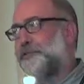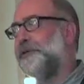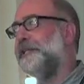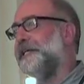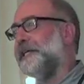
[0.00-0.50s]

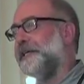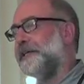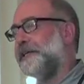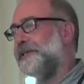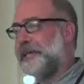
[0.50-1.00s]
Truly,
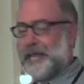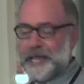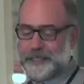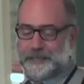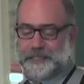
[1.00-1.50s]
you
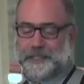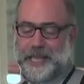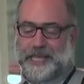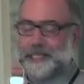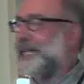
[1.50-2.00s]
can't, you
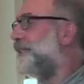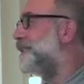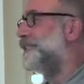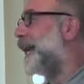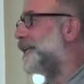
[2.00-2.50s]
can't get
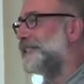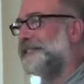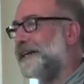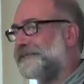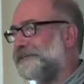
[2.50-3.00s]
this kind of
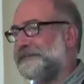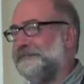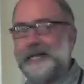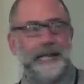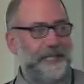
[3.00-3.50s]

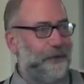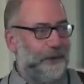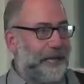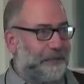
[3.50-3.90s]
stuff anywhere